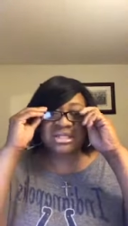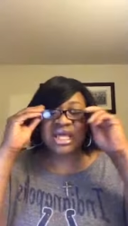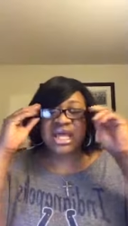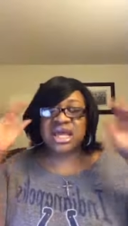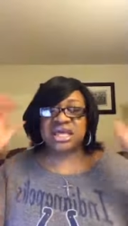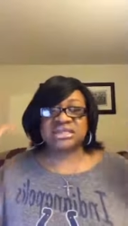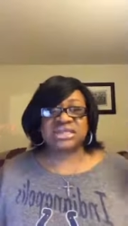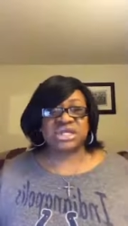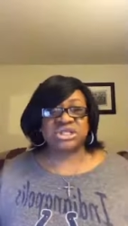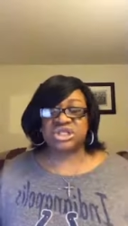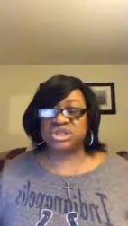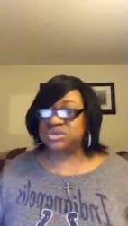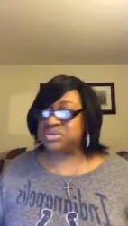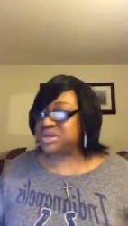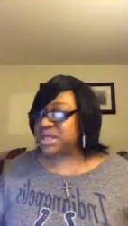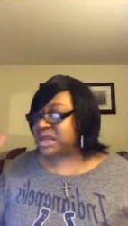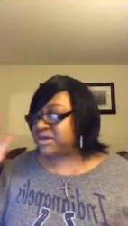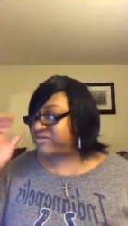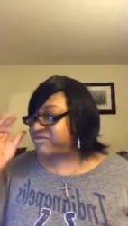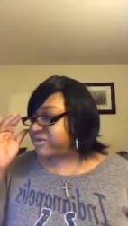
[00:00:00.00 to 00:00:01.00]
things that
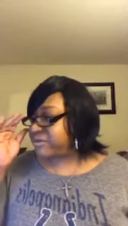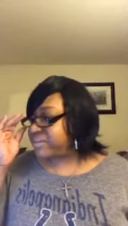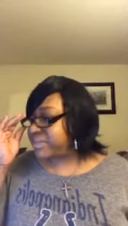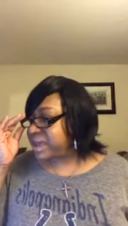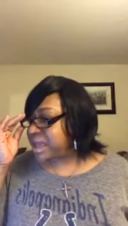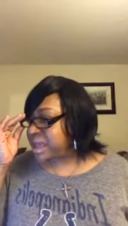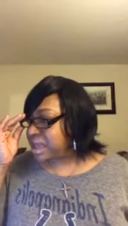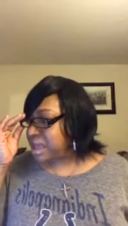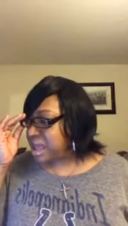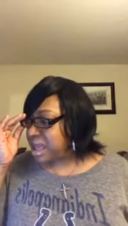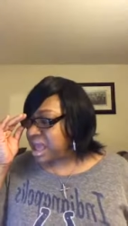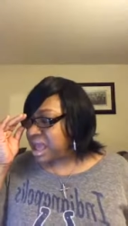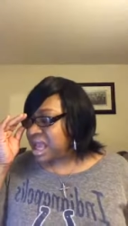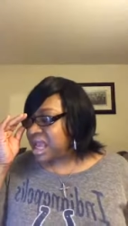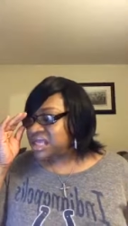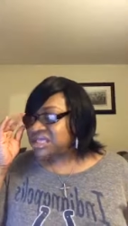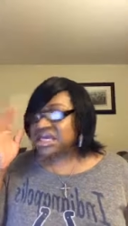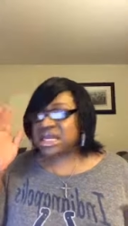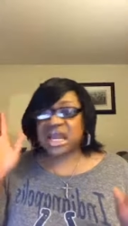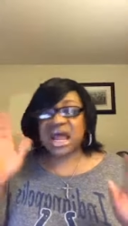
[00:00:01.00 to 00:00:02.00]
you did for me.
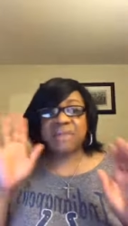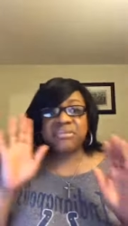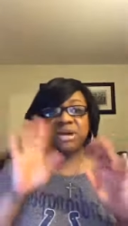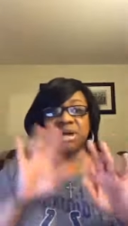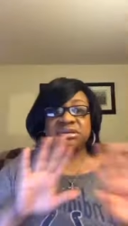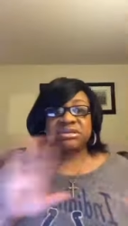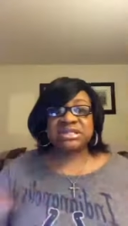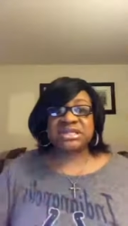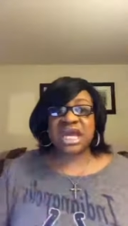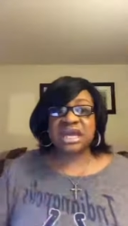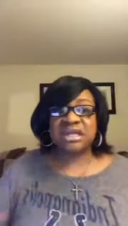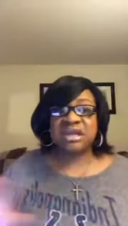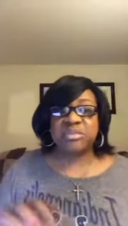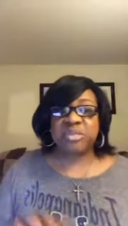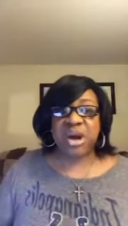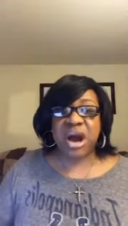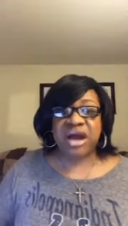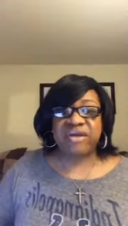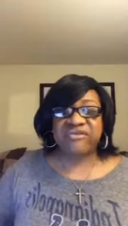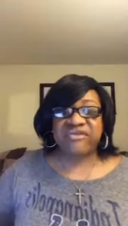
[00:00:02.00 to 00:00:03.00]
He said, I'm going to say,
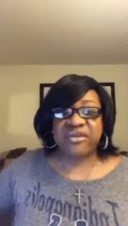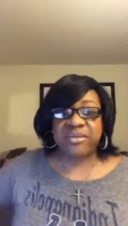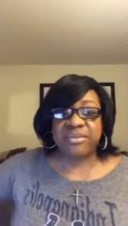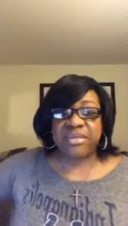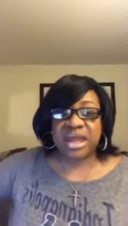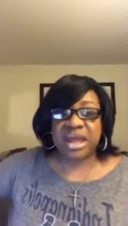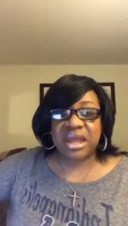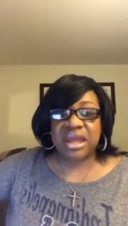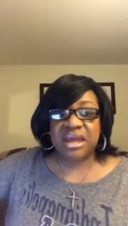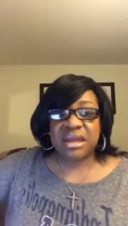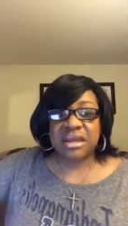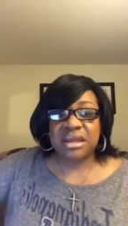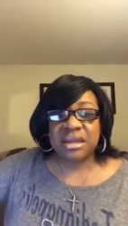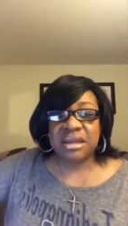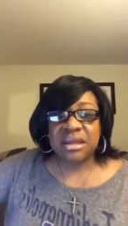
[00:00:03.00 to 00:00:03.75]
depart from me.